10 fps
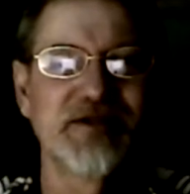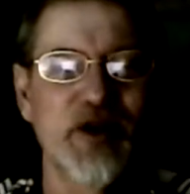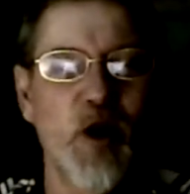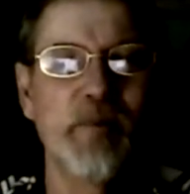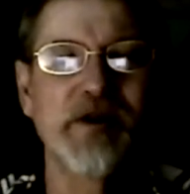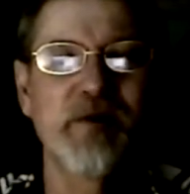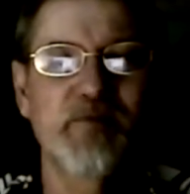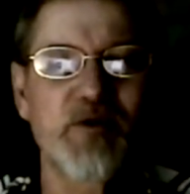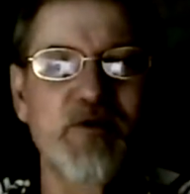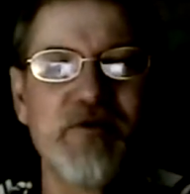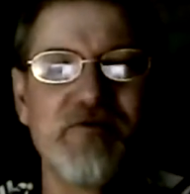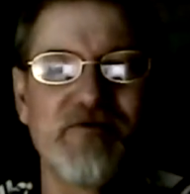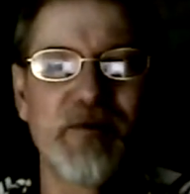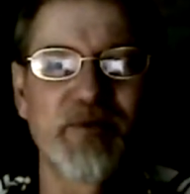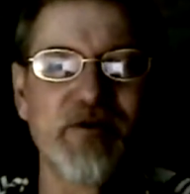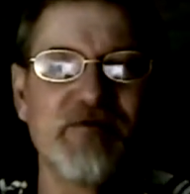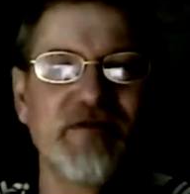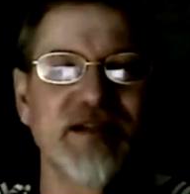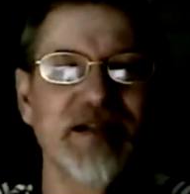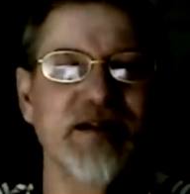Show me the proof. The proof
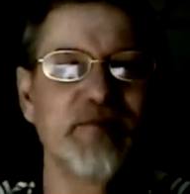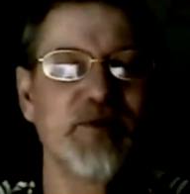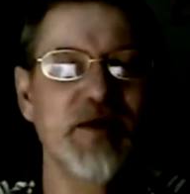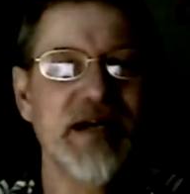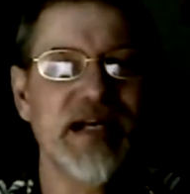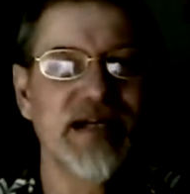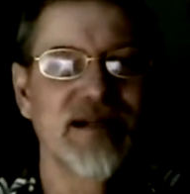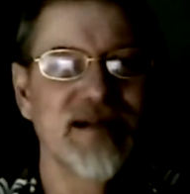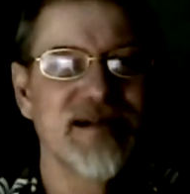is in the pudding.